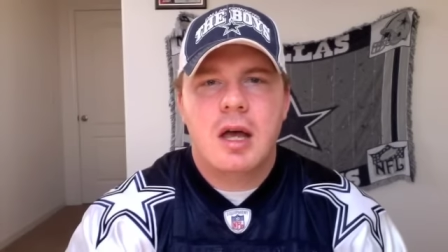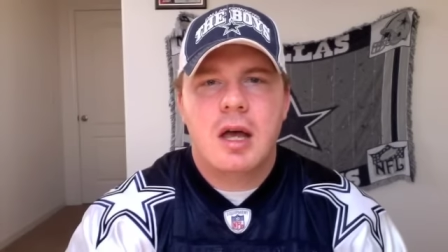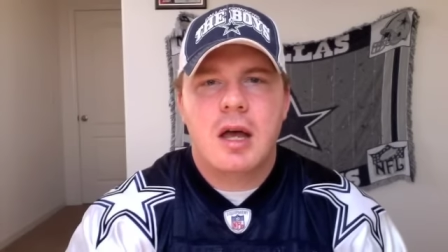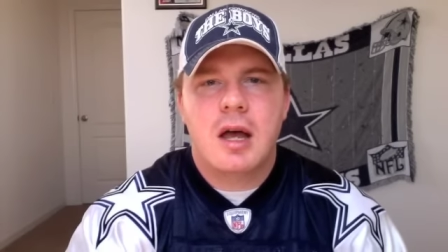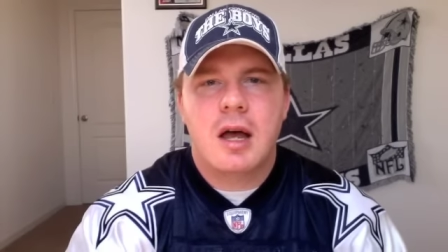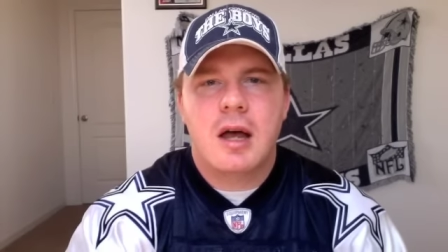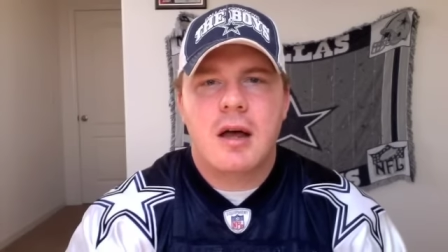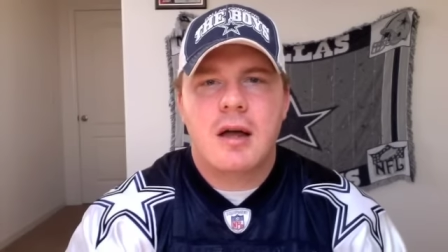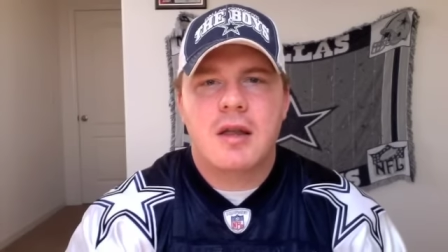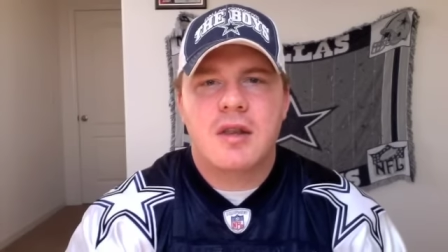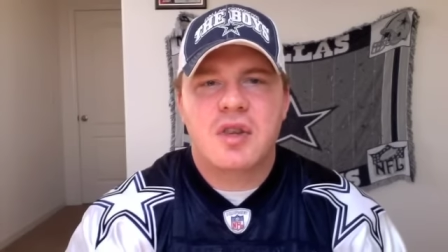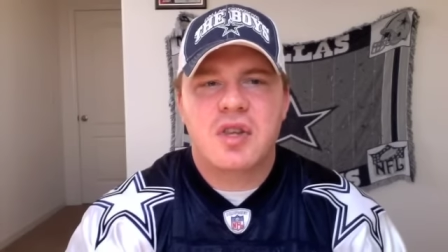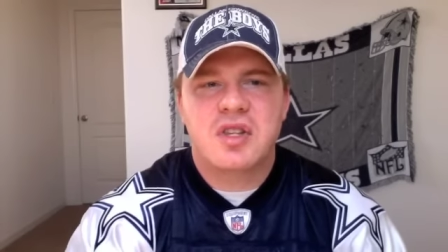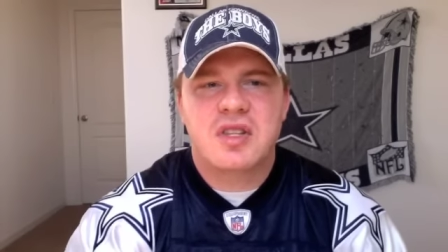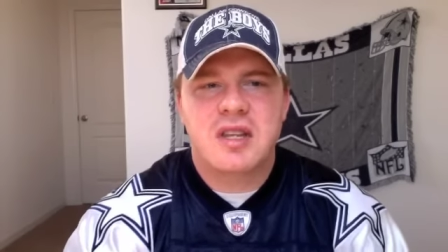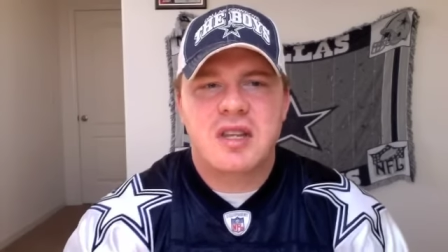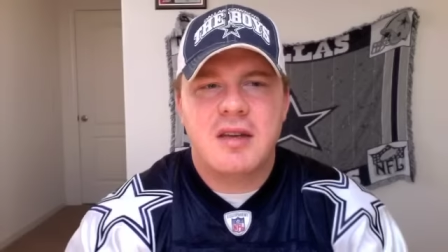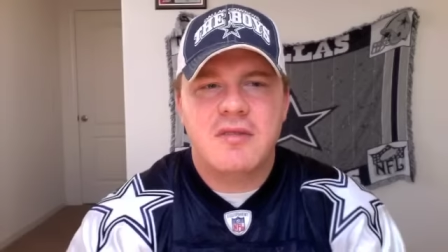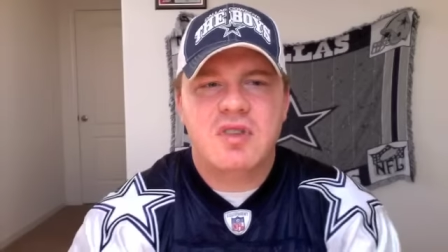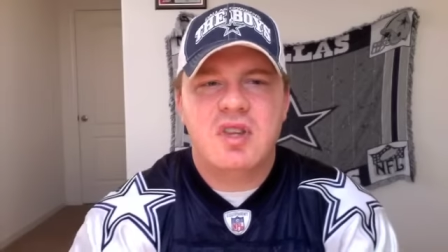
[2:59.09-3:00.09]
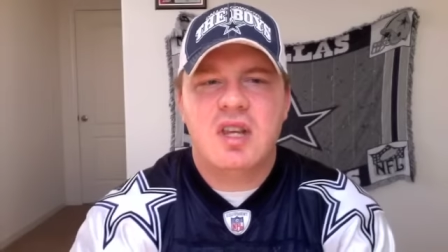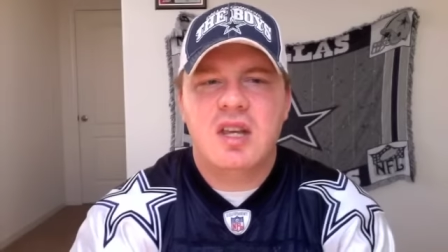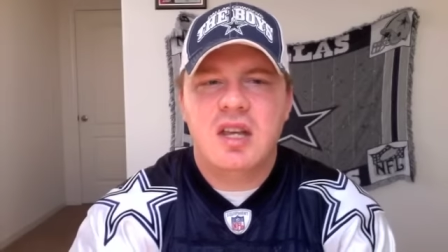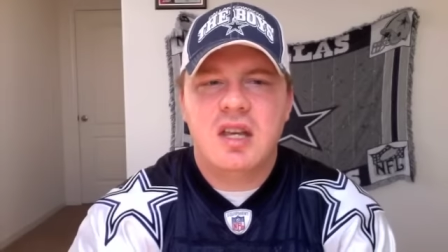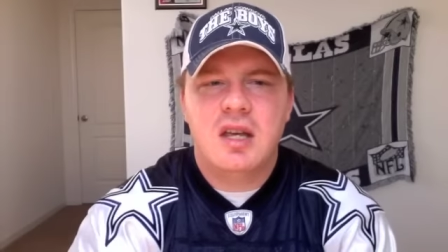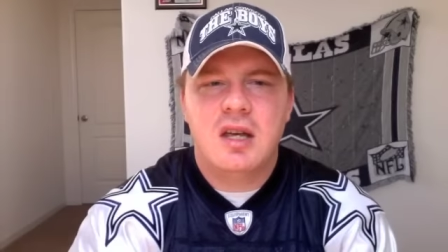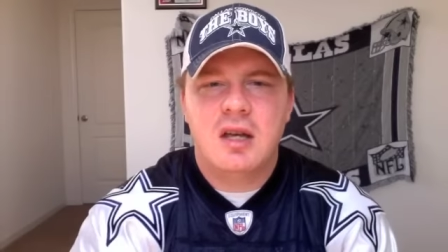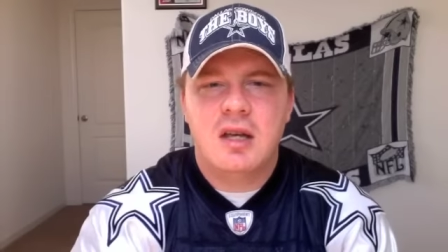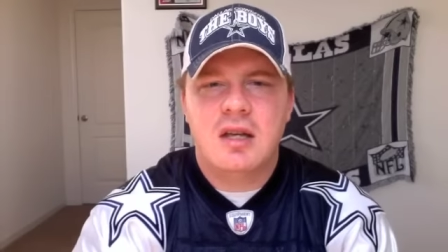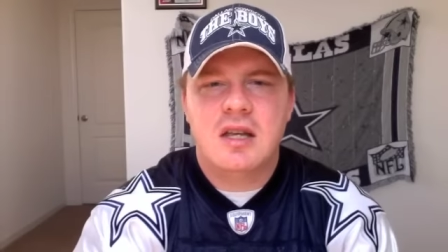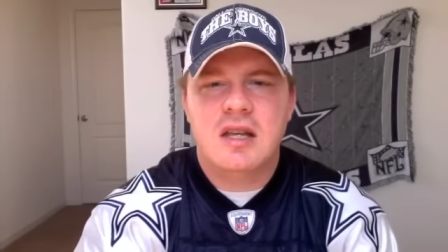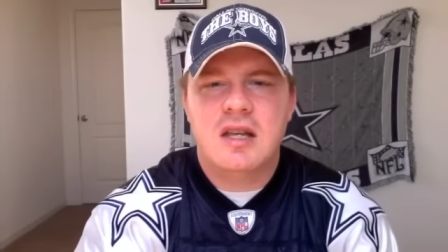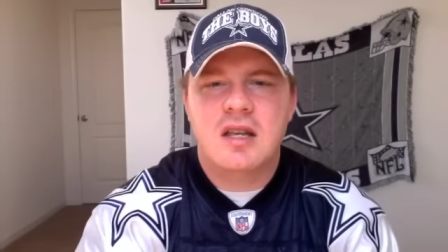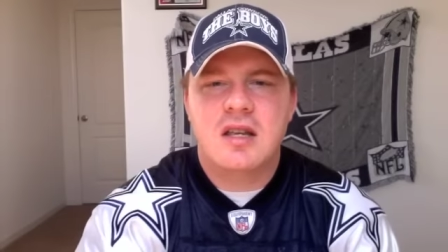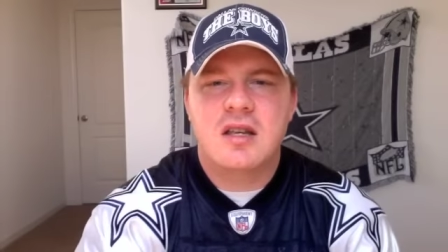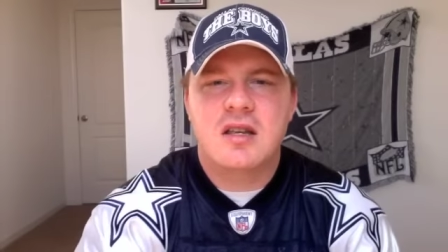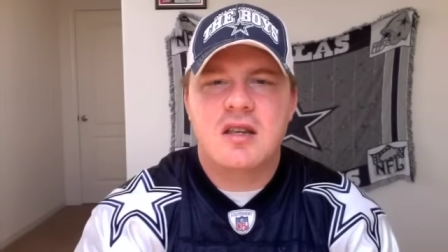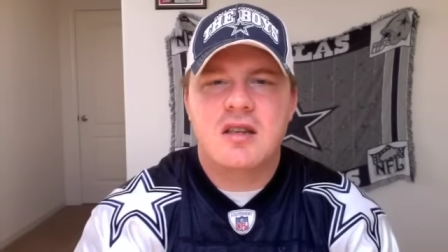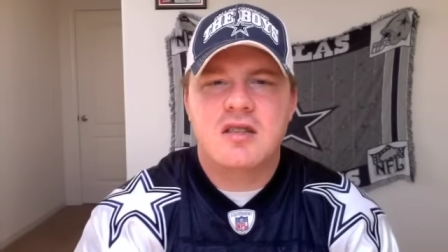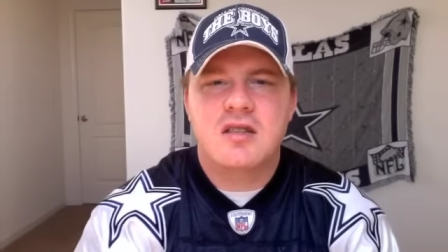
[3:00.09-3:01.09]
uh, the safety
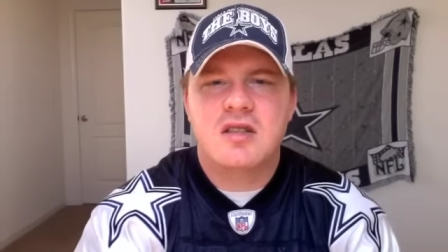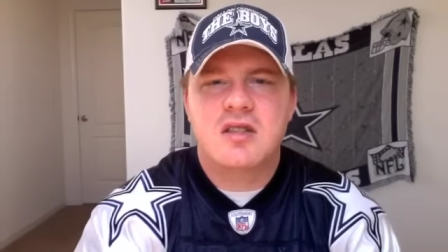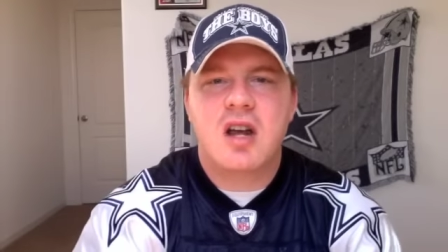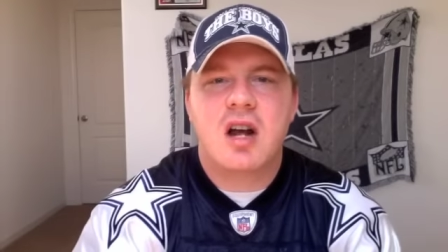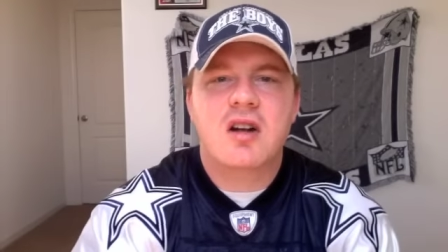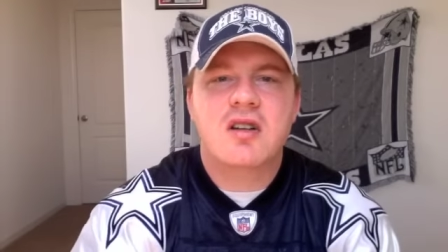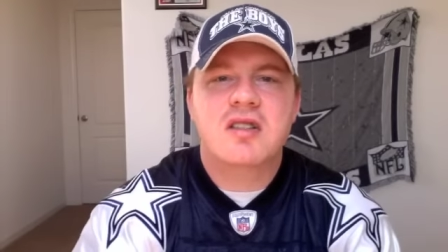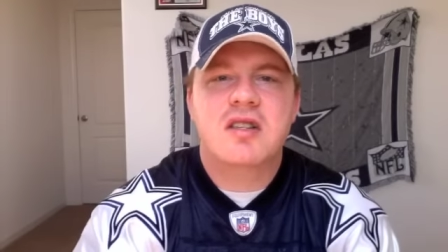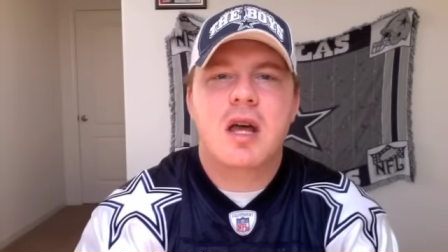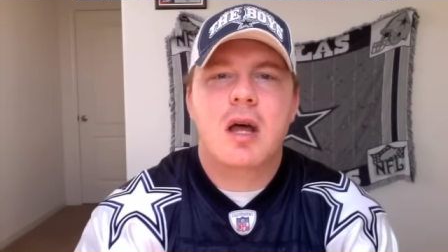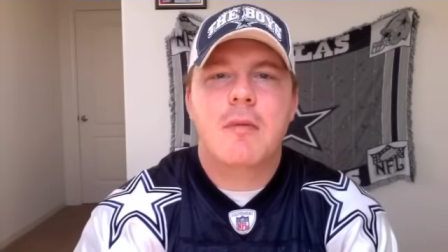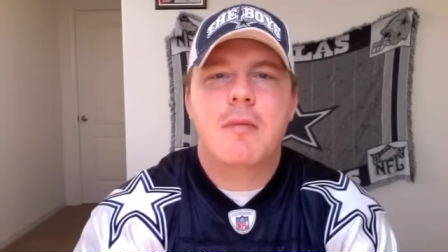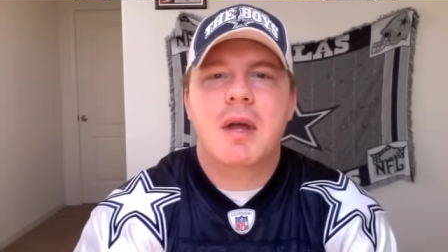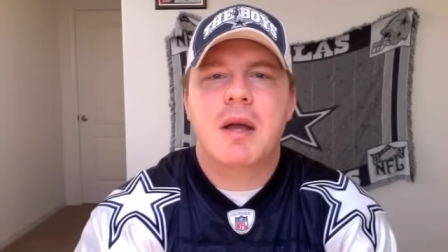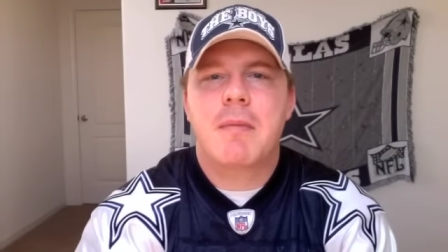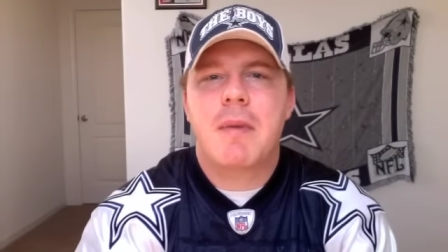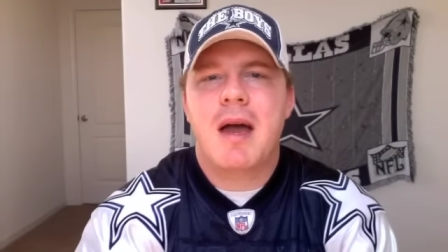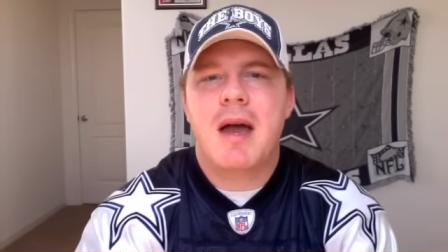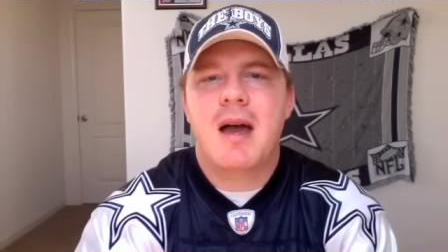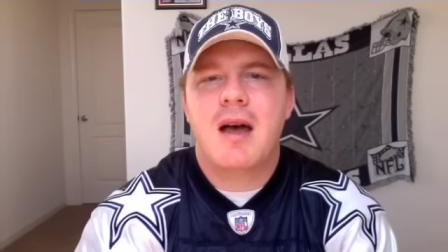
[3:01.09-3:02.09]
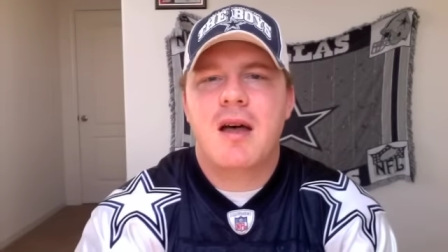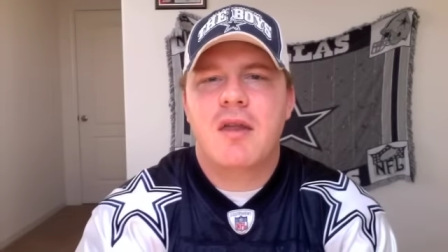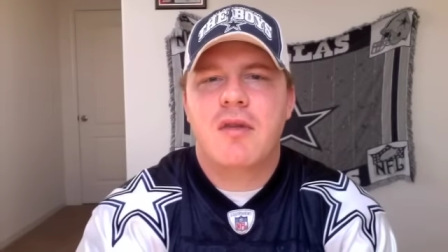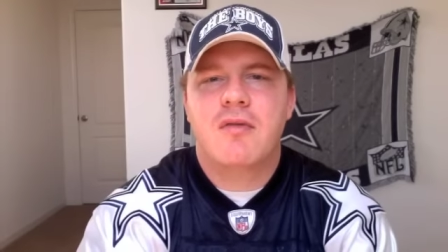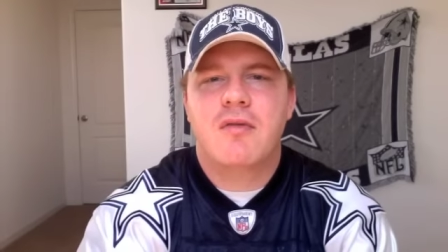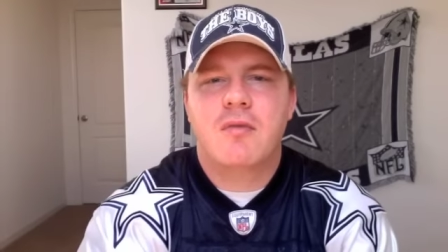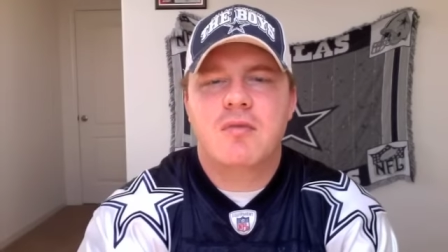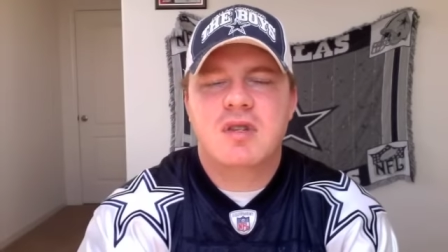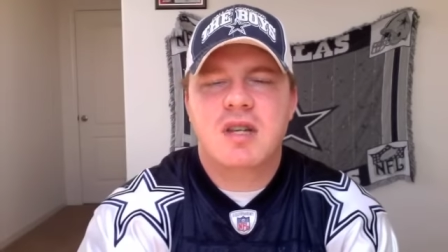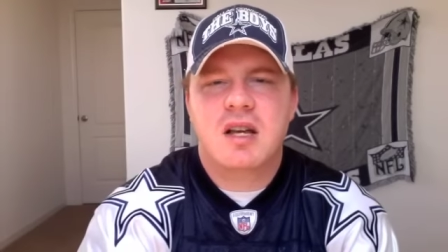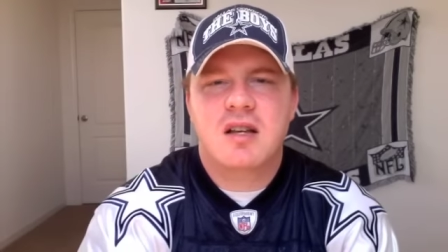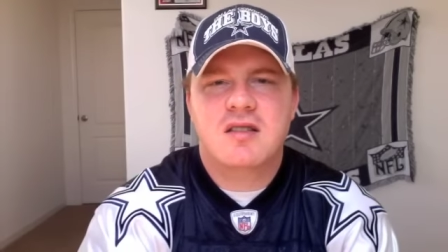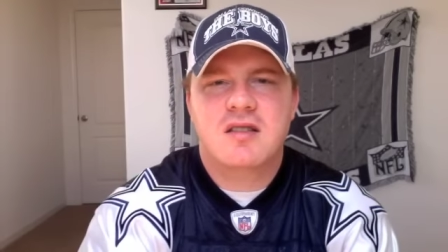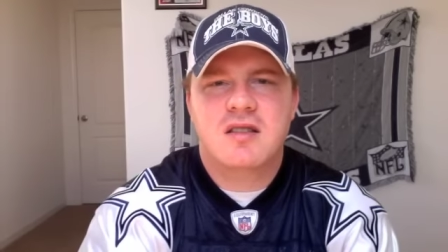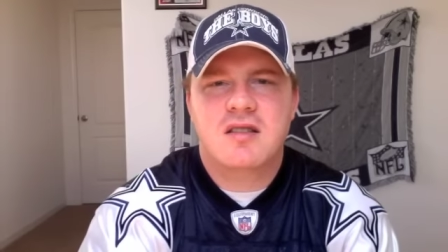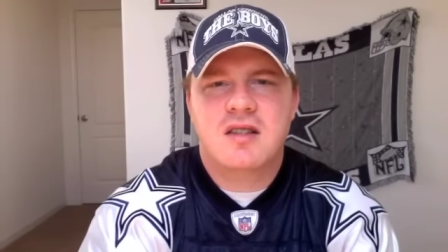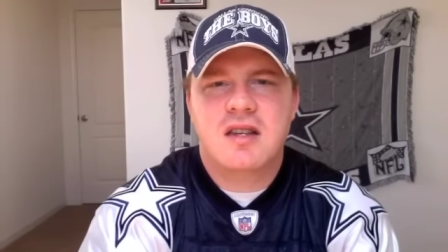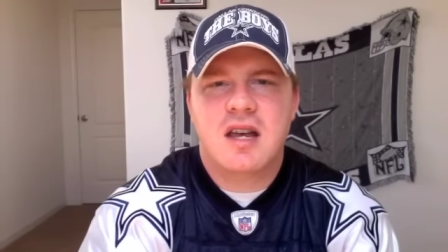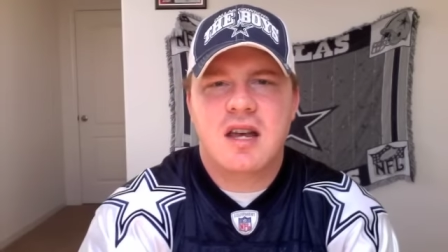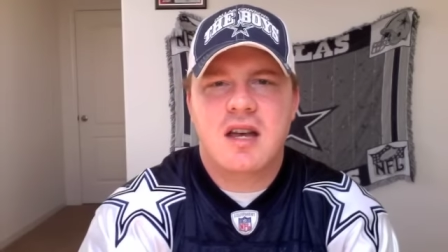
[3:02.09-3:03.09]
is Darcel McBath from
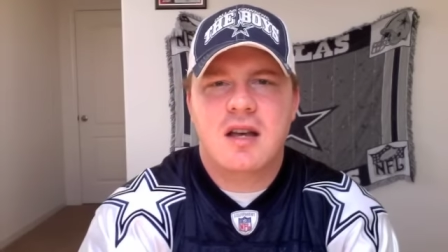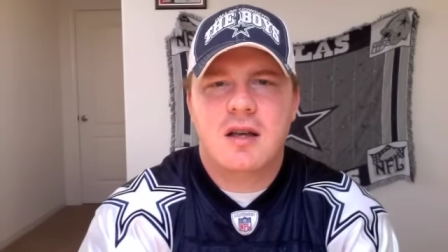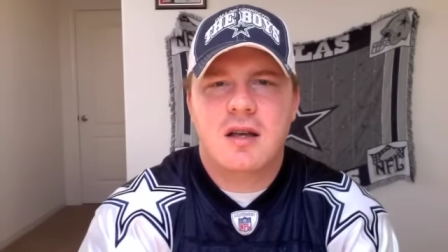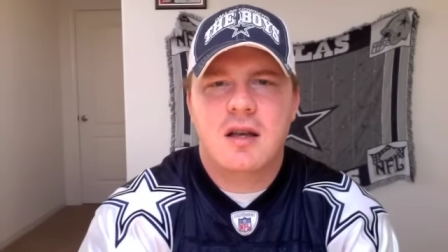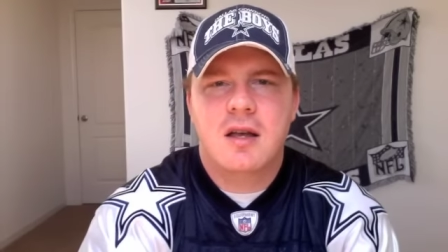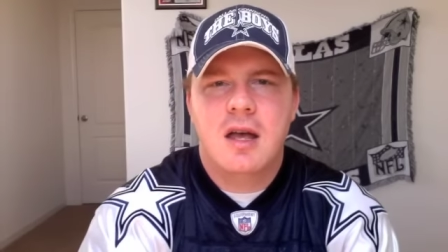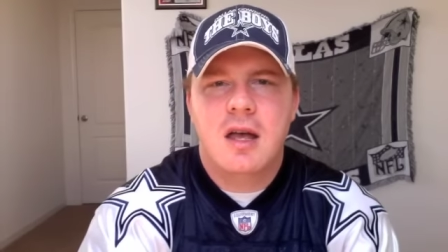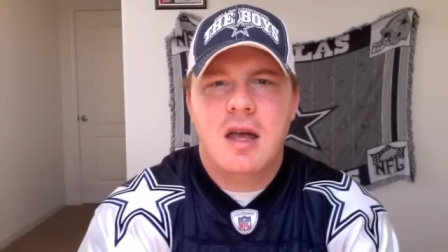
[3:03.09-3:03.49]
Texas Tech.